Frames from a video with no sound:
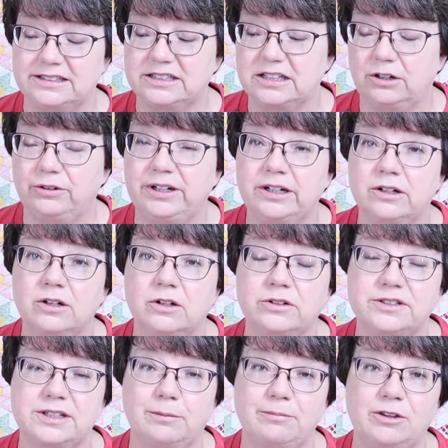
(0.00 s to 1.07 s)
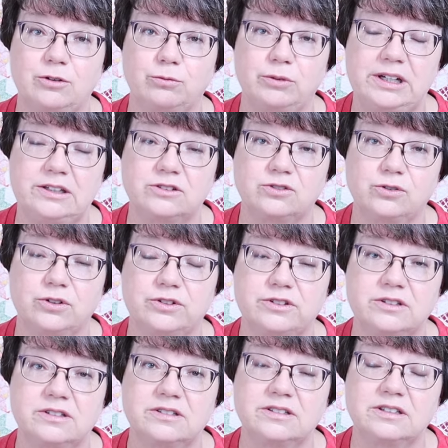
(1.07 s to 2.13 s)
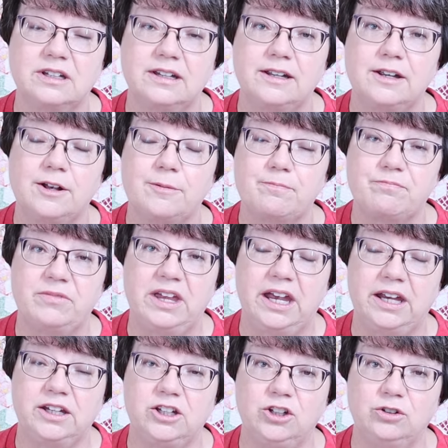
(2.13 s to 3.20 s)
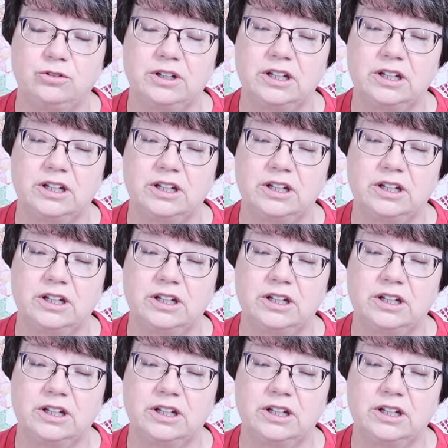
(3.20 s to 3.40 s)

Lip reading: So here are some of the resources that you